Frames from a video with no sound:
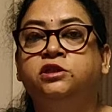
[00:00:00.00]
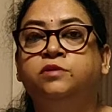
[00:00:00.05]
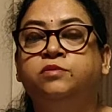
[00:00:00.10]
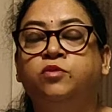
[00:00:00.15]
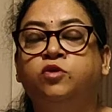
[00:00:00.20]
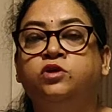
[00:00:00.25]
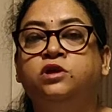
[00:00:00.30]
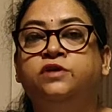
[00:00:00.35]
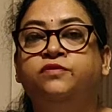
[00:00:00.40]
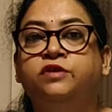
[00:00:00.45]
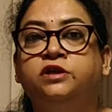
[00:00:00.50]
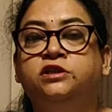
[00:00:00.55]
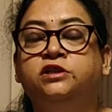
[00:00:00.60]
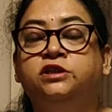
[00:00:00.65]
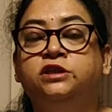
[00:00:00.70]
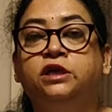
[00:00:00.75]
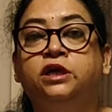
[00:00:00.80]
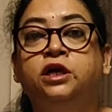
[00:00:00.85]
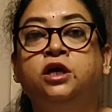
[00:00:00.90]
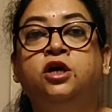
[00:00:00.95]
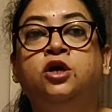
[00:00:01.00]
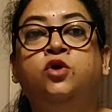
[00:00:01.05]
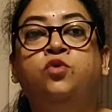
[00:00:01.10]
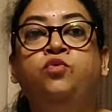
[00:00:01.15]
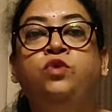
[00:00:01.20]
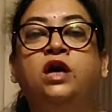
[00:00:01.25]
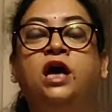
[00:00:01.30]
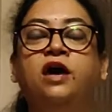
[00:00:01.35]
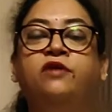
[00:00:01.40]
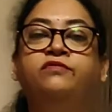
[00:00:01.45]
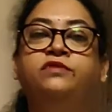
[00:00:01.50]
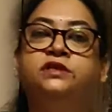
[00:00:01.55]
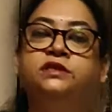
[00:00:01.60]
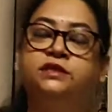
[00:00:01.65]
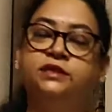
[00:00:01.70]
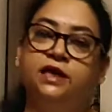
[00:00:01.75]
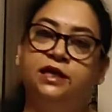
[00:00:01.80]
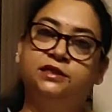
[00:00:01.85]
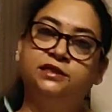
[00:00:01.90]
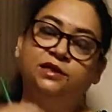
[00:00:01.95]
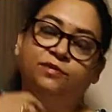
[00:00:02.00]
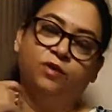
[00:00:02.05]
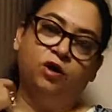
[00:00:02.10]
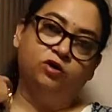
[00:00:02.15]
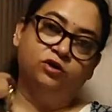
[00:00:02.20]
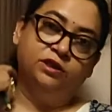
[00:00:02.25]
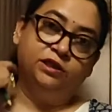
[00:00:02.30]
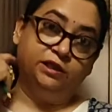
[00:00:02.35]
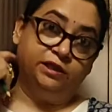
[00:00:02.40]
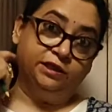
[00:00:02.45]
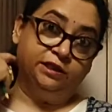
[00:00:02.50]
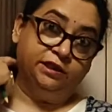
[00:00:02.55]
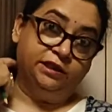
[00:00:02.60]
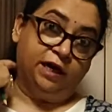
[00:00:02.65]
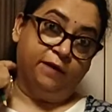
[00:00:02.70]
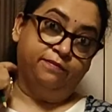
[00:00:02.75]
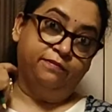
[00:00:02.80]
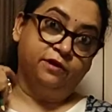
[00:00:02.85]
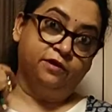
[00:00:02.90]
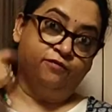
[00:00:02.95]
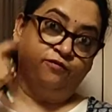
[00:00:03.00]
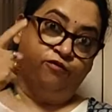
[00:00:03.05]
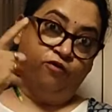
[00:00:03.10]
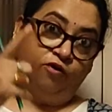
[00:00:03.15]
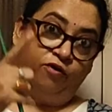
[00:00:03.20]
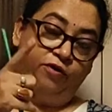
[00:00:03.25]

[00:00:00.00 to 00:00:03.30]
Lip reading: You know about intrinsic and extrinsic motivation.